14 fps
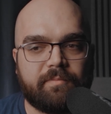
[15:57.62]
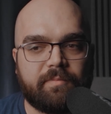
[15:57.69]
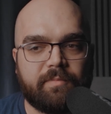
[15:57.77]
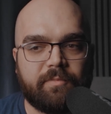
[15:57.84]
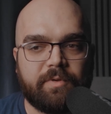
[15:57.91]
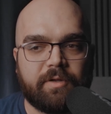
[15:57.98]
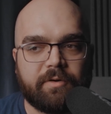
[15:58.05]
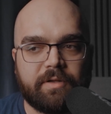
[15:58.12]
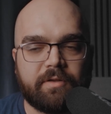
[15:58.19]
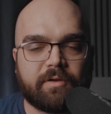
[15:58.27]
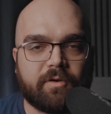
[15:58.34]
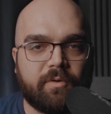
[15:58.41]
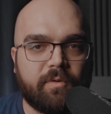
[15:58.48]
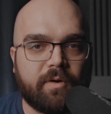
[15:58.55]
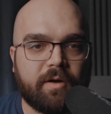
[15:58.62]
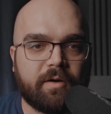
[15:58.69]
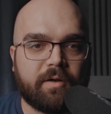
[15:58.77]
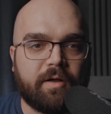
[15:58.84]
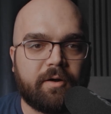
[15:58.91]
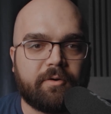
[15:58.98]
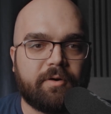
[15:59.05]
when they're in the
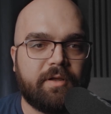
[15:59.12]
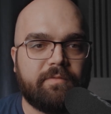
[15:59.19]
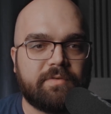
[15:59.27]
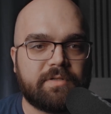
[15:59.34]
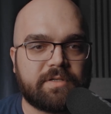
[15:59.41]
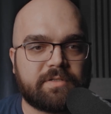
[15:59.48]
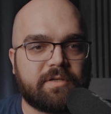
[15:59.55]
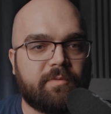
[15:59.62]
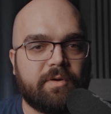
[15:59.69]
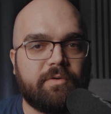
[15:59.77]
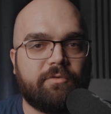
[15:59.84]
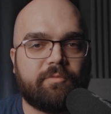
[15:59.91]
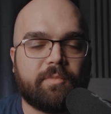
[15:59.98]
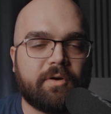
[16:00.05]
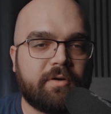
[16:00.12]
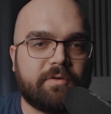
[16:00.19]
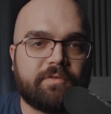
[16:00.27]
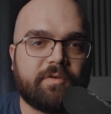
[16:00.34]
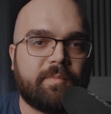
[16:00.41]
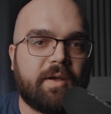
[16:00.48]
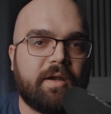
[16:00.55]
court, or even just someone who's murdered
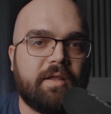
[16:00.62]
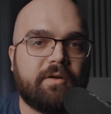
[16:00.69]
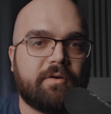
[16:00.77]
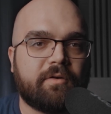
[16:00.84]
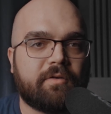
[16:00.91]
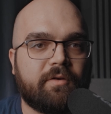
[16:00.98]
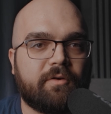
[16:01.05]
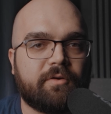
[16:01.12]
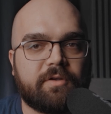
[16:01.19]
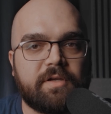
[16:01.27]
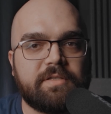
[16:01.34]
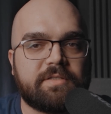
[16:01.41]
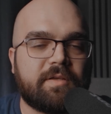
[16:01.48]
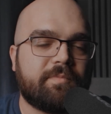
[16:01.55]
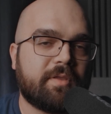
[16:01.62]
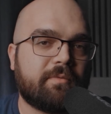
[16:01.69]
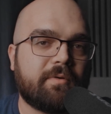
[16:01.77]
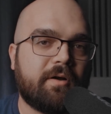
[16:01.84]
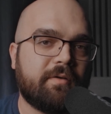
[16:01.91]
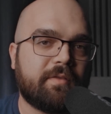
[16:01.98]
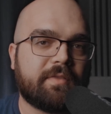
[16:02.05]
somebody or done something
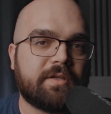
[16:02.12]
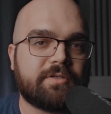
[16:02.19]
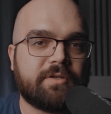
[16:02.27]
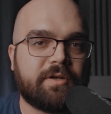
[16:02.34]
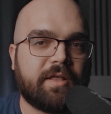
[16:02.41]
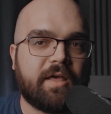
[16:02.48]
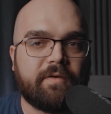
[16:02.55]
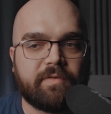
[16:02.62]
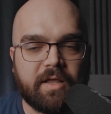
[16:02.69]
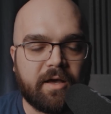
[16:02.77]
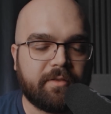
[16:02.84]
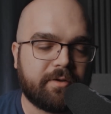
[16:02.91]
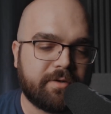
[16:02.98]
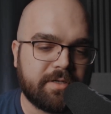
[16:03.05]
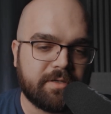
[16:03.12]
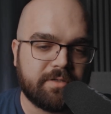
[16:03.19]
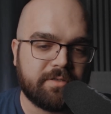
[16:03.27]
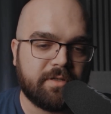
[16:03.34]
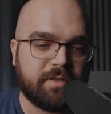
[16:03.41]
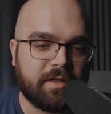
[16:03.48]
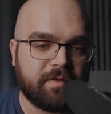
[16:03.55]
wrong that they shouldn't have, and now
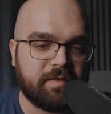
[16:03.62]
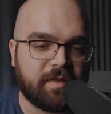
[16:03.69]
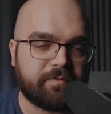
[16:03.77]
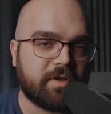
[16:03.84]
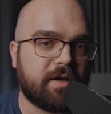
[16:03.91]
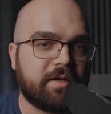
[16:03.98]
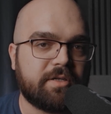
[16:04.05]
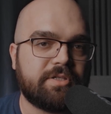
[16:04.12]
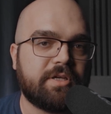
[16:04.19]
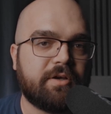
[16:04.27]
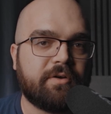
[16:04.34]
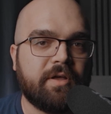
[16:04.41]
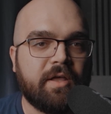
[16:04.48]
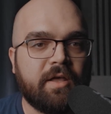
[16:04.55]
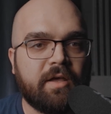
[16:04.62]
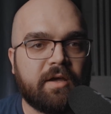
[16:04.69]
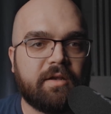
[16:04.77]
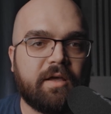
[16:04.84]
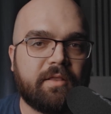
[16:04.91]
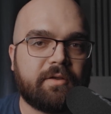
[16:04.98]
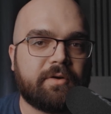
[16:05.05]
they've gone to jail,
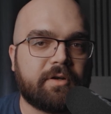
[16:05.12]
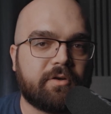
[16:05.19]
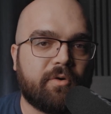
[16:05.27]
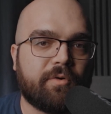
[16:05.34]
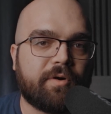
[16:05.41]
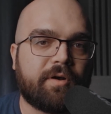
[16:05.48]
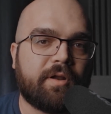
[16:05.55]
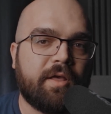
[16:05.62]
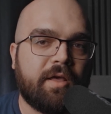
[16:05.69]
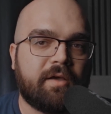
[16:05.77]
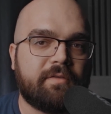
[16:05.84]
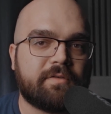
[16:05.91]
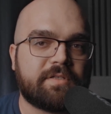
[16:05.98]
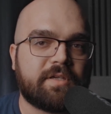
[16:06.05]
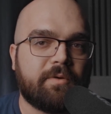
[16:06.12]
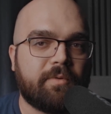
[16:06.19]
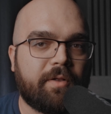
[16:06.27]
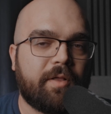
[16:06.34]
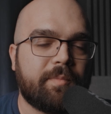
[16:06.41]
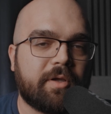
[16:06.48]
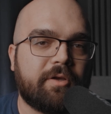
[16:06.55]
and now they're in court, and they'll say,
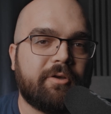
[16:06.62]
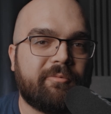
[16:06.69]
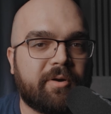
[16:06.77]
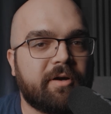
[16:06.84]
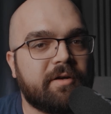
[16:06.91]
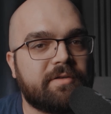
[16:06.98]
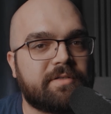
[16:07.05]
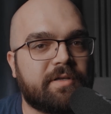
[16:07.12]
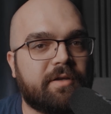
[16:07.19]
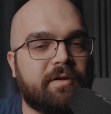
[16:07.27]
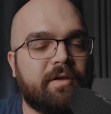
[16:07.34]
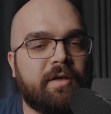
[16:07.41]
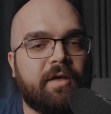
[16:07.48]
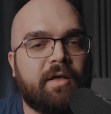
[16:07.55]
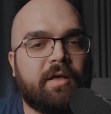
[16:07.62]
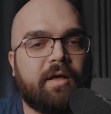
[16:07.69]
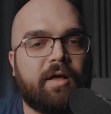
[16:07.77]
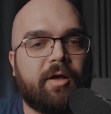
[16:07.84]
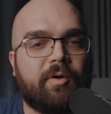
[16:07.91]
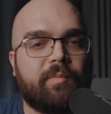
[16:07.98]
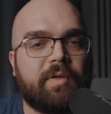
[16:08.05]
well, I'm a good person.
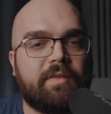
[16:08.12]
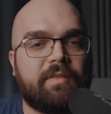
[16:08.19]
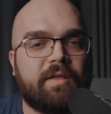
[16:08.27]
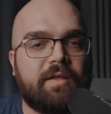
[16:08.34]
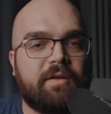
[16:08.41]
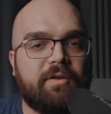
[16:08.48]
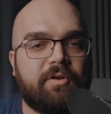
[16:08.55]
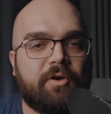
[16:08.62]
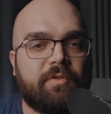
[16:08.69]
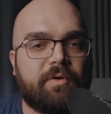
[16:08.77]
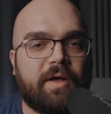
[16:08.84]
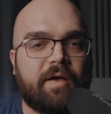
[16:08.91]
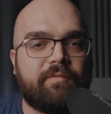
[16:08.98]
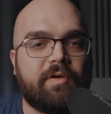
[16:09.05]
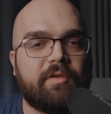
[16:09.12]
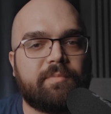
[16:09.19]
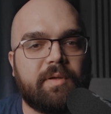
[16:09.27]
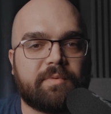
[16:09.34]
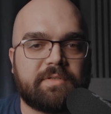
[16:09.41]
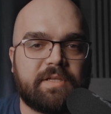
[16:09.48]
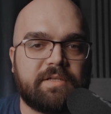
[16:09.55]
And then, they'll have other
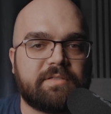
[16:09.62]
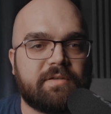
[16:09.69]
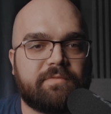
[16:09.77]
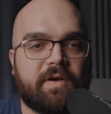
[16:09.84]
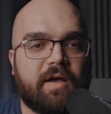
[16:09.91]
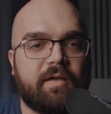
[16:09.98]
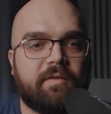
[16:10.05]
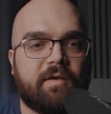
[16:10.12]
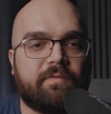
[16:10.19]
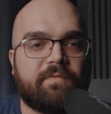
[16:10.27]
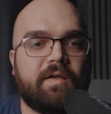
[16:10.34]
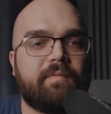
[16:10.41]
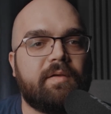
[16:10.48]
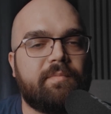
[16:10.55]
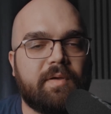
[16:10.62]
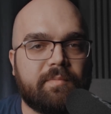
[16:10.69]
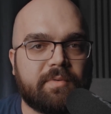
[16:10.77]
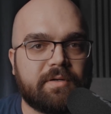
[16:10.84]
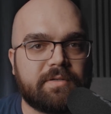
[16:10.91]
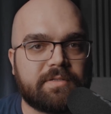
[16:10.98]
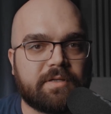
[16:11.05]
people testify, family
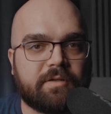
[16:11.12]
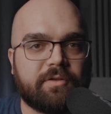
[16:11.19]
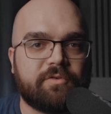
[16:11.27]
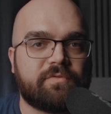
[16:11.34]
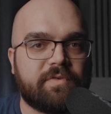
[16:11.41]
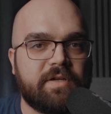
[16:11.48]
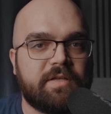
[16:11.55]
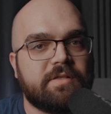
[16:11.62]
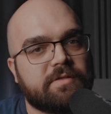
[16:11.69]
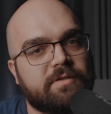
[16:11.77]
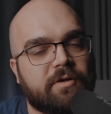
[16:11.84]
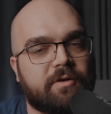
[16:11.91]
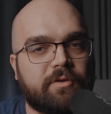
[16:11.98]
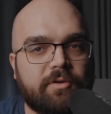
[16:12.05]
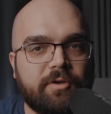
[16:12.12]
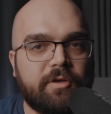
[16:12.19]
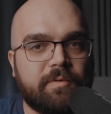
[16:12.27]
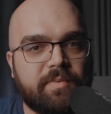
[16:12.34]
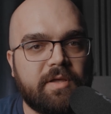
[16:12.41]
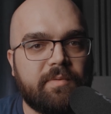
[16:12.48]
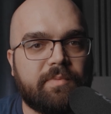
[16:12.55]
members and close friends, they're
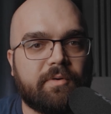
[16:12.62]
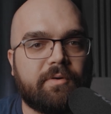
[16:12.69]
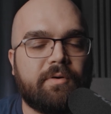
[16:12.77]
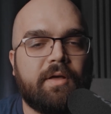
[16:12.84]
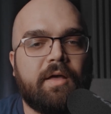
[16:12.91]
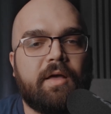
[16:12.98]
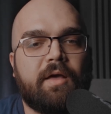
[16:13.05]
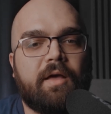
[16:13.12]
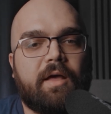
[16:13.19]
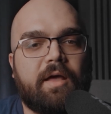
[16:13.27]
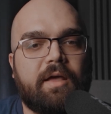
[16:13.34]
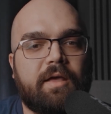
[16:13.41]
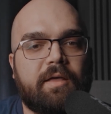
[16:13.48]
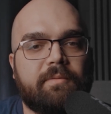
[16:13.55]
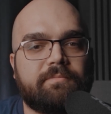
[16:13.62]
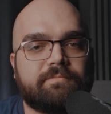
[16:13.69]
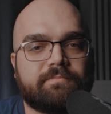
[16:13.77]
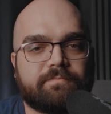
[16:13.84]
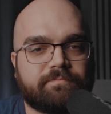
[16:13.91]
good people. And